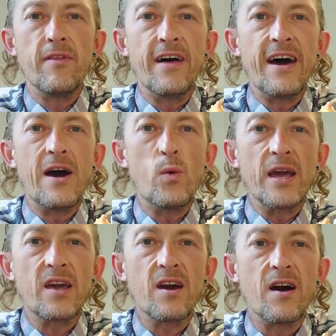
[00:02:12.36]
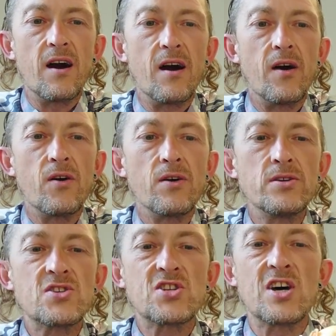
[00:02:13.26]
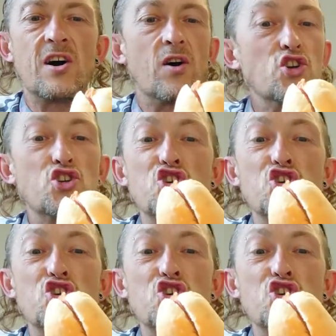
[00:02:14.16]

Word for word: There we go. So